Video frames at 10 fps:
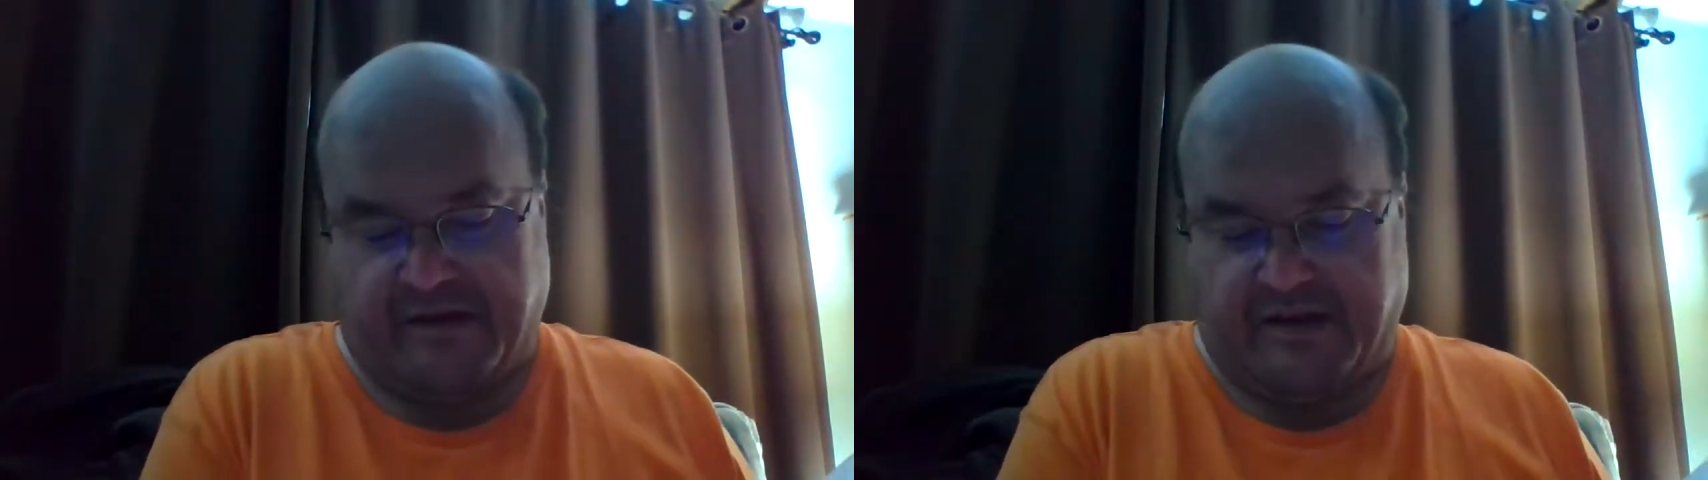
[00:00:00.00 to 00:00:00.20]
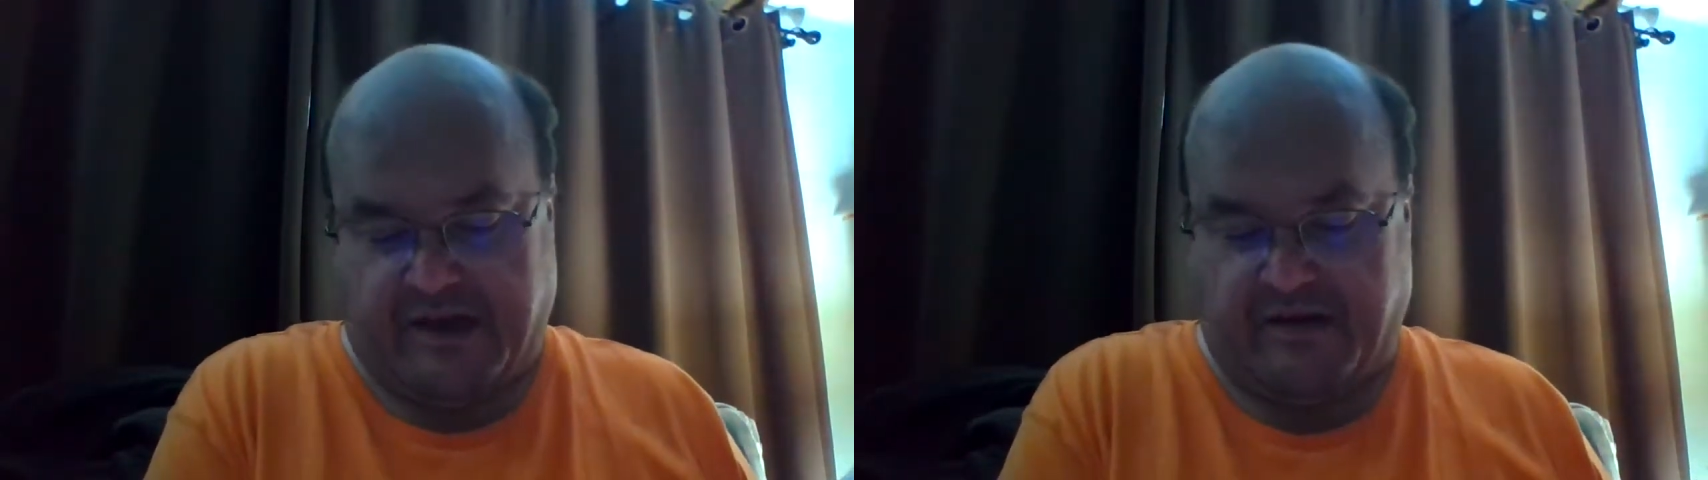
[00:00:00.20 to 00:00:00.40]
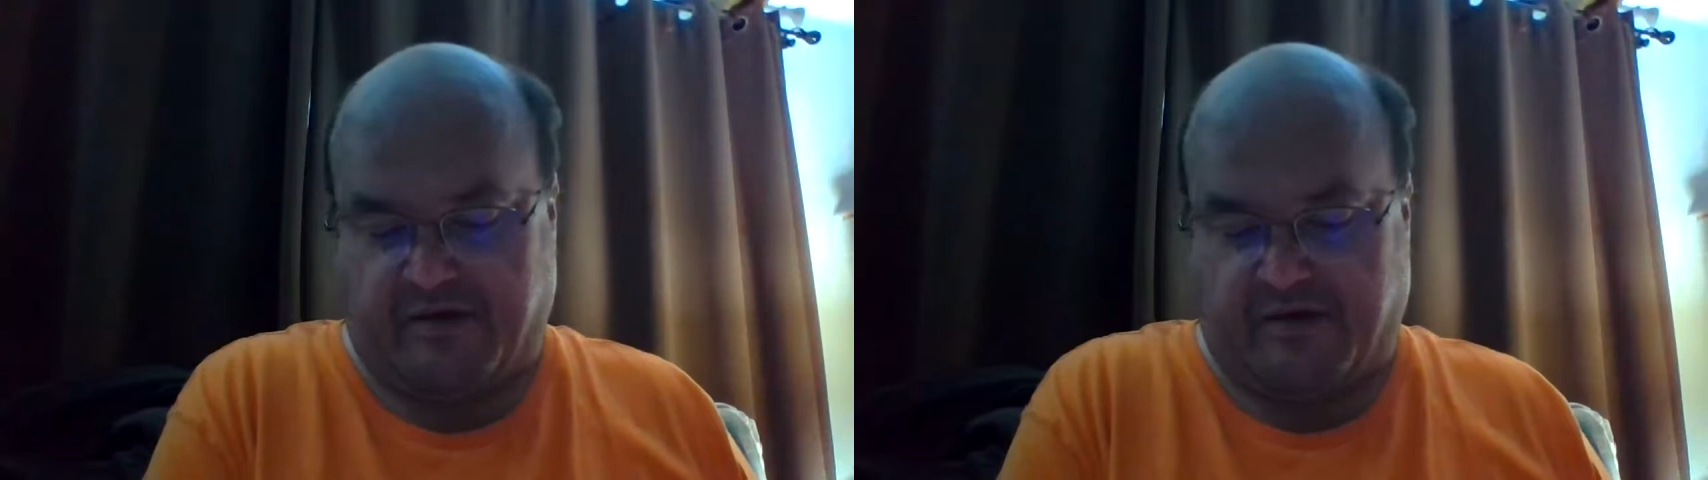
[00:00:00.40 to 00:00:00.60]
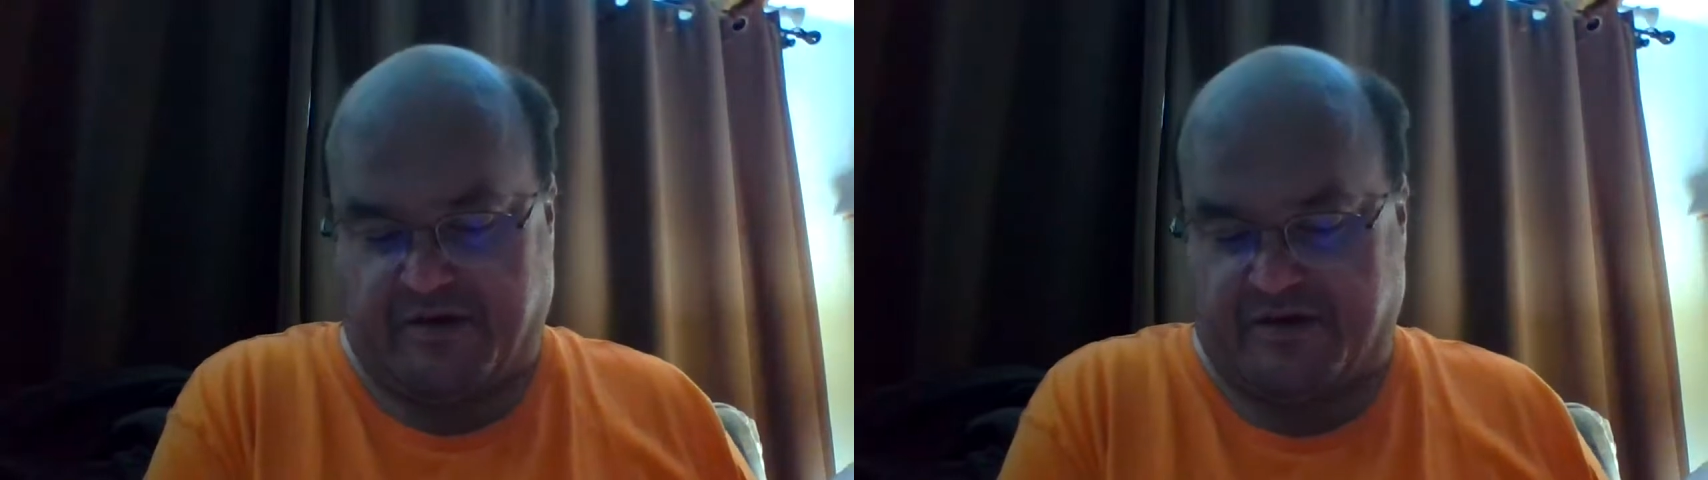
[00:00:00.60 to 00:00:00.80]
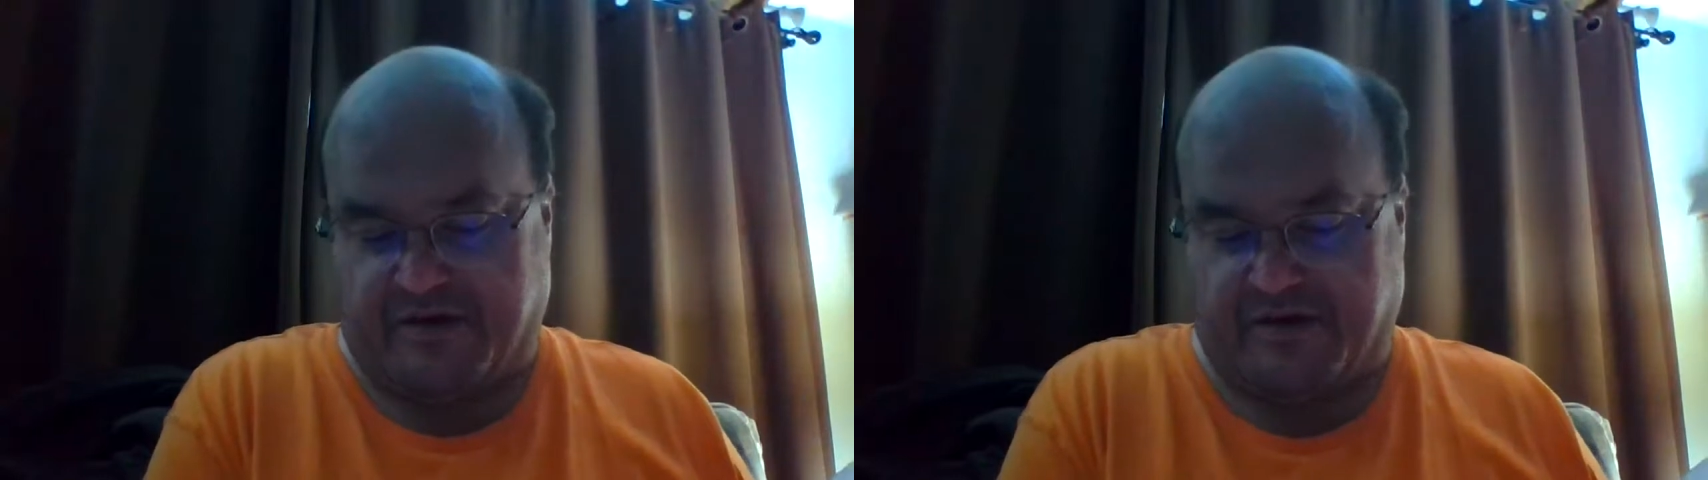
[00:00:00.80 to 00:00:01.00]
"The iron
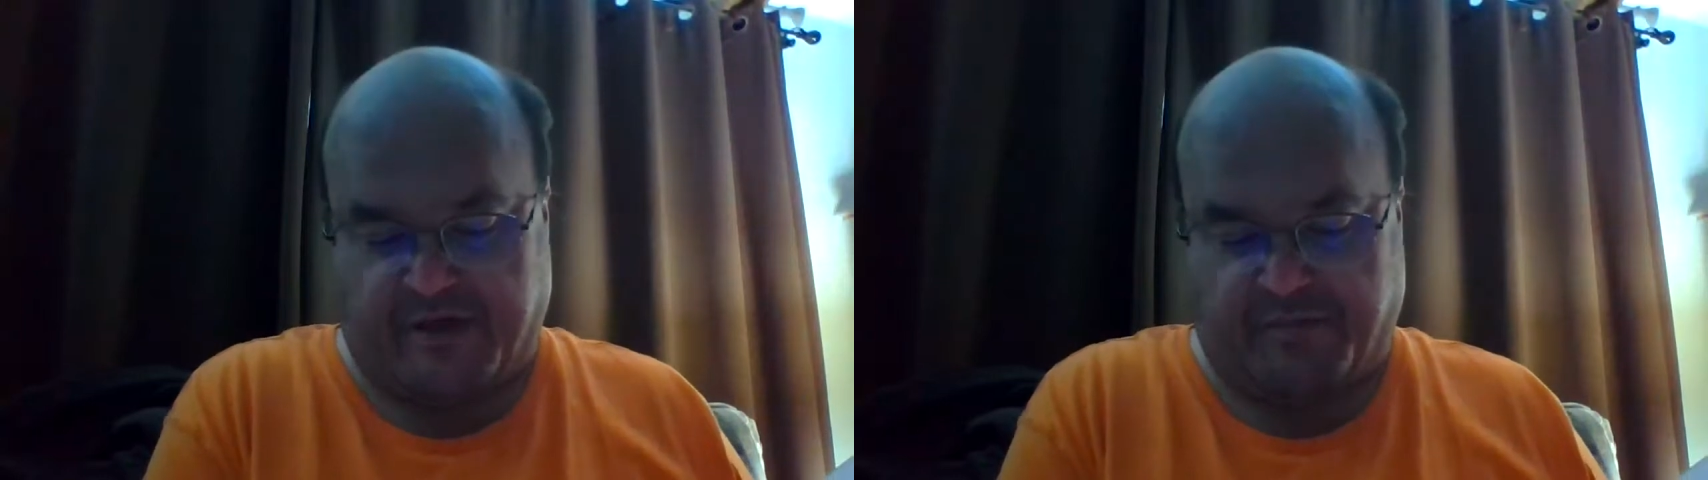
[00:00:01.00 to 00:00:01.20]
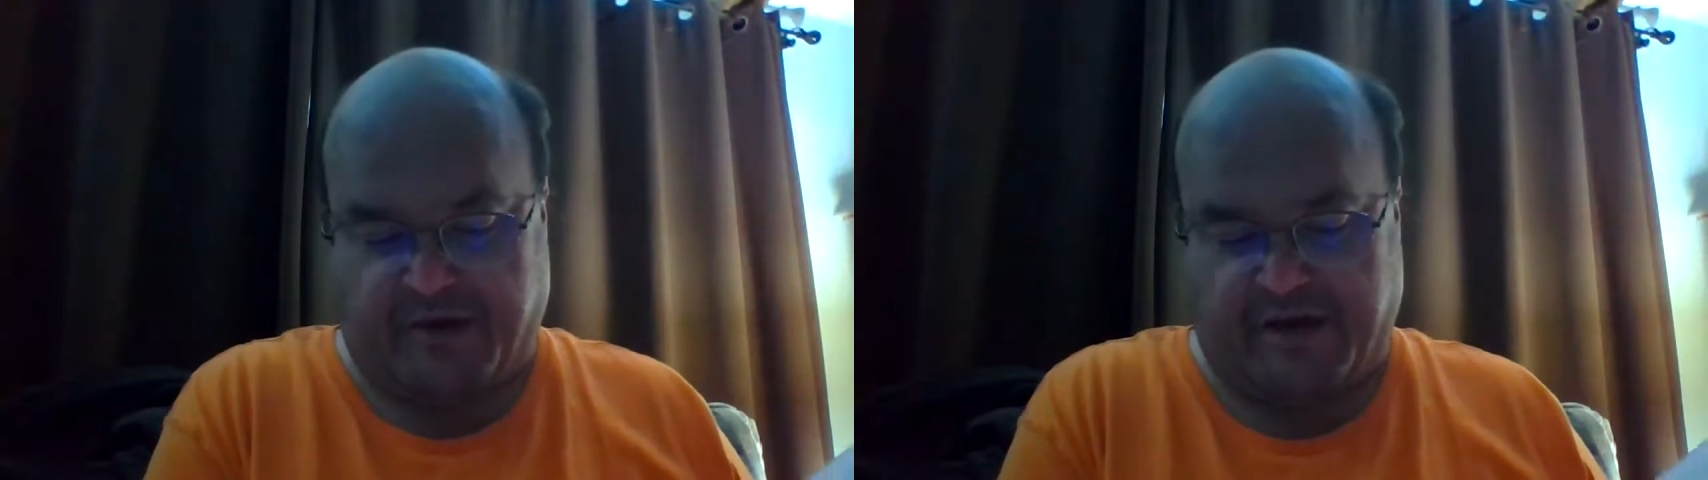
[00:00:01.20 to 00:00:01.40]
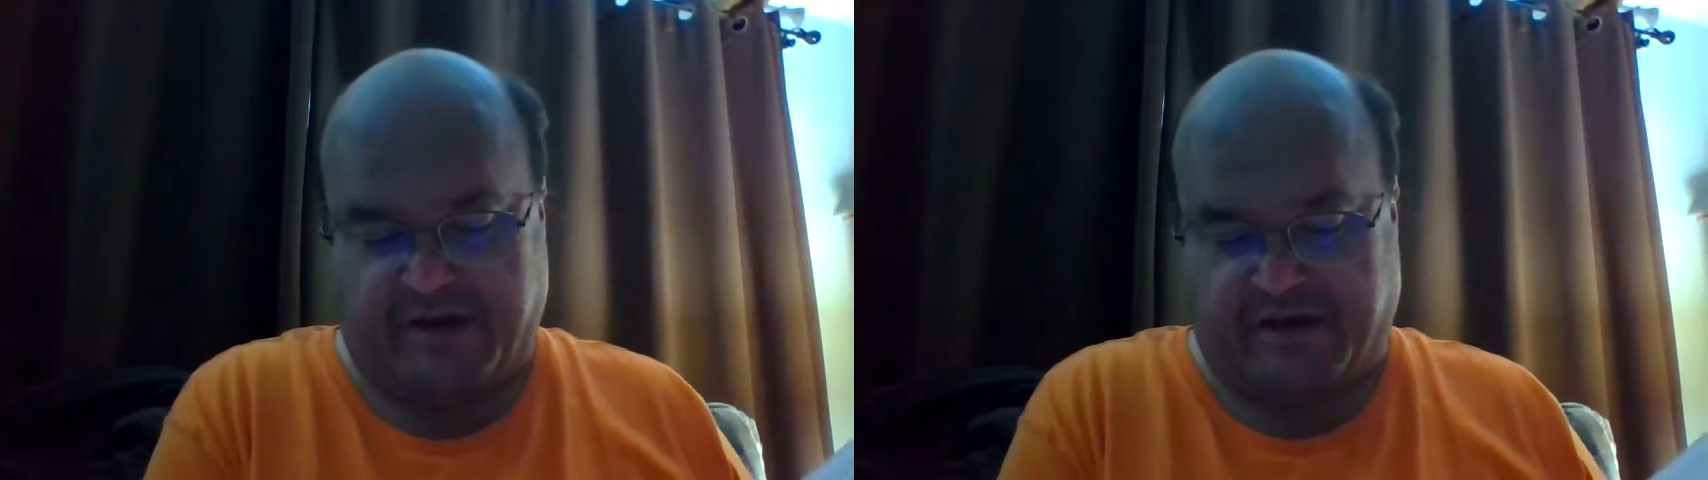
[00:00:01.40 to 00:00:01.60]
horse does not breathe